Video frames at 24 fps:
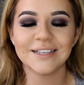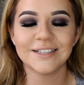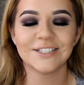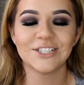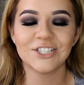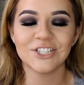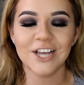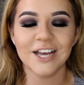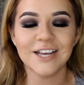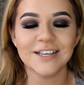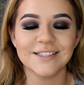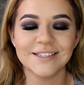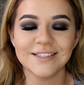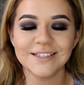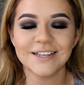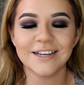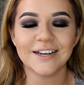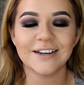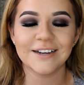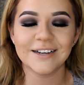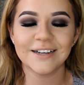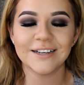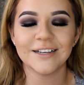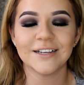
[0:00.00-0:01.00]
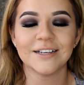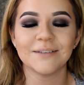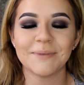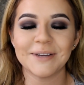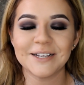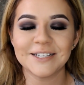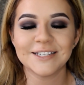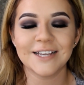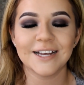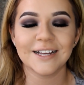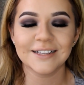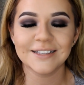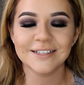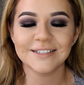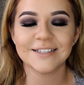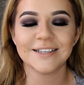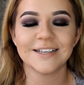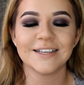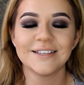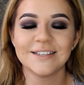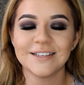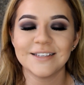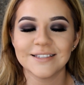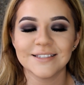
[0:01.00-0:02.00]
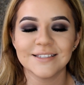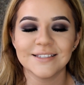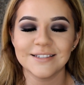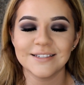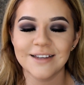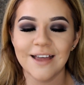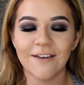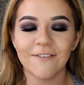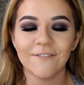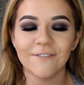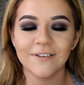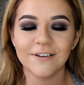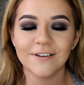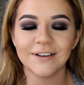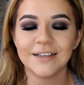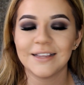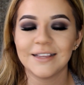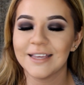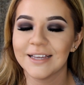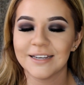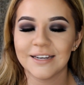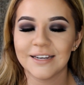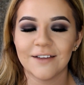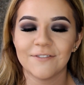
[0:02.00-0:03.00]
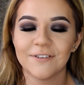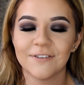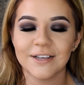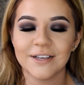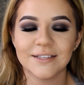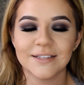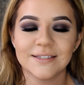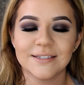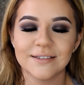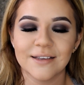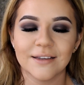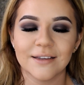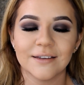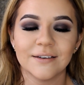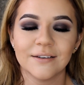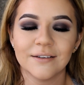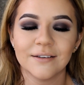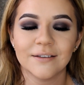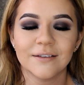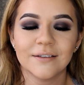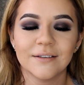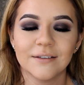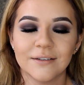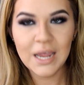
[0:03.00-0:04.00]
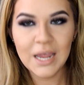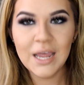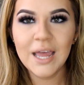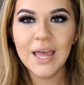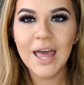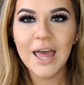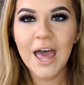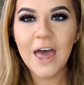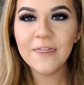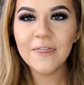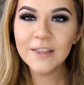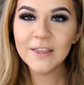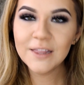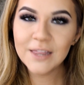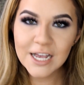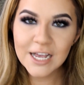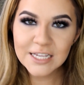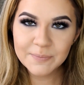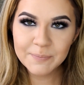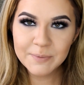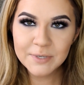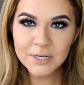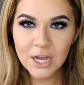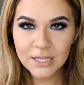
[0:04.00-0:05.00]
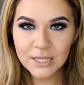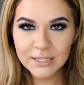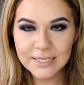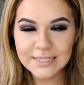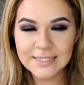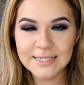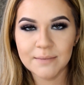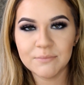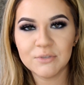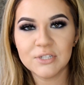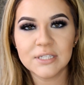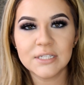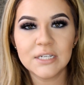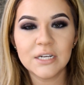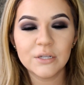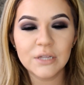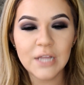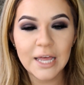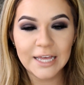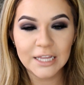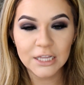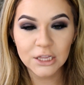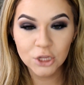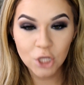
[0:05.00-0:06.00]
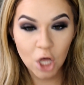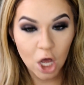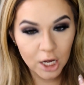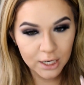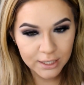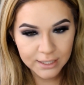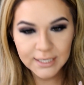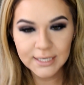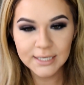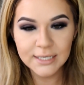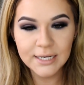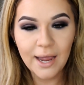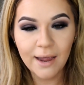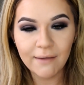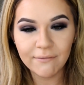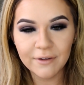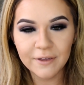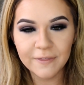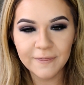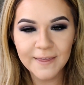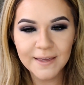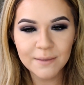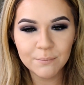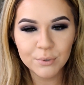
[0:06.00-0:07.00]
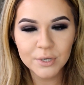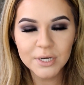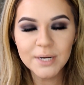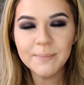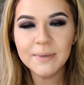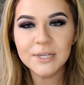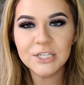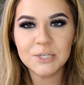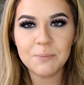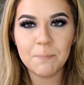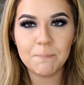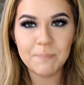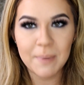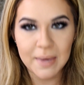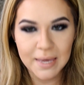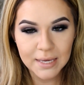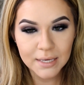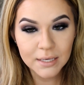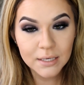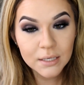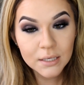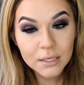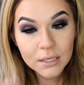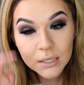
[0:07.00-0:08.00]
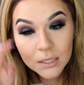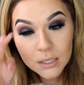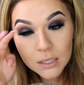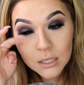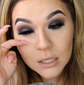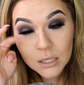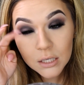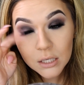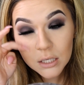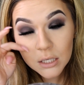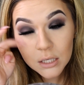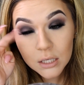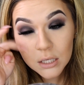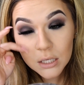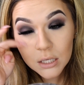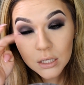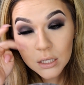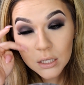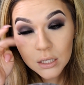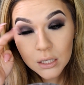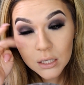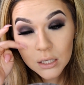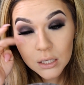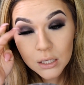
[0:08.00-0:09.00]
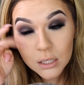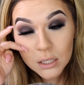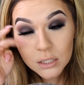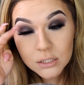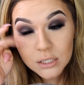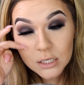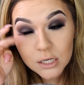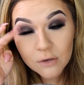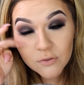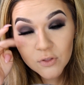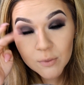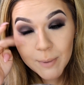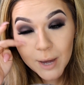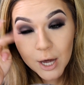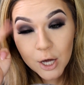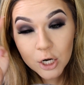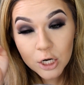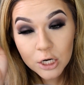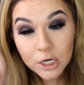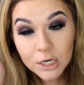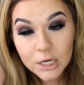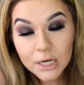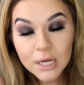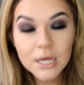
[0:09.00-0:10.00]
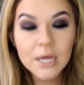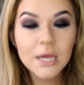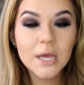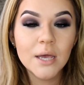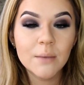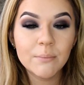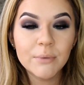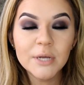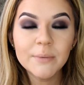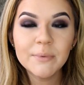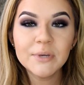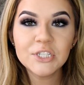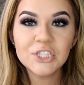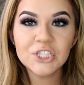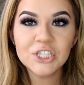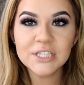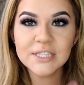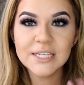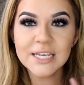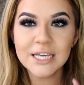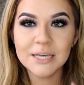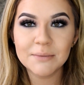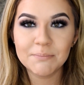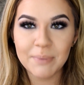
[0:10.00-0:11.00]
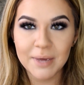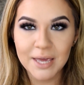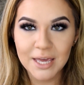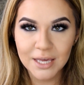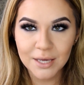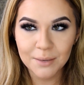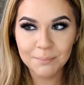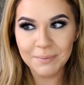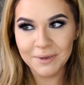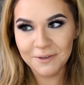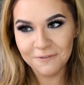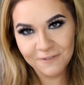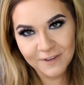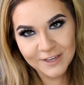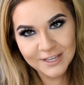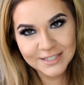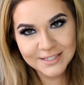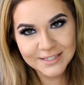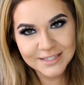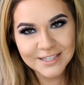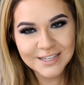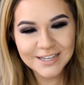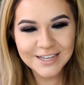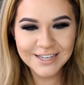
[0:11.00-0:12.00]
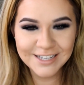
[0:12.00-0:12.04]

chest area, my décolleté does never, it like never gets sun. And then last but not least, I'm just gonna like lock in everything, pretty much bake, take out the powder, pretty much just like bake my face